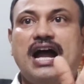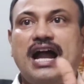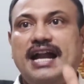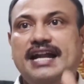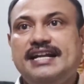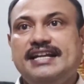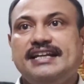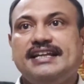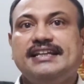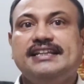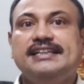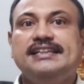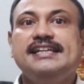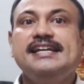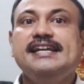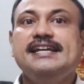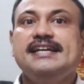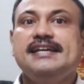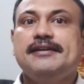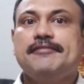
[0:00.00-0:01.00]
and in
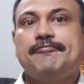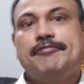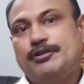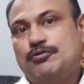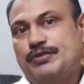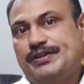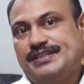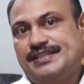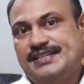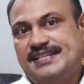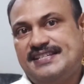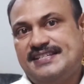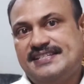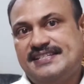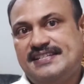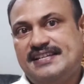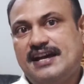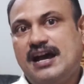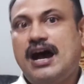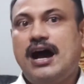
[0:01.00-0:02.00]
the
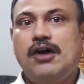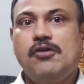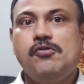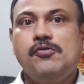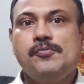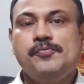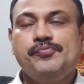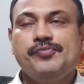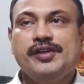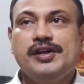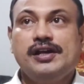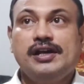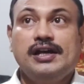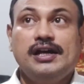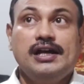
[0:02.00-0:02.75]
frequencies. How?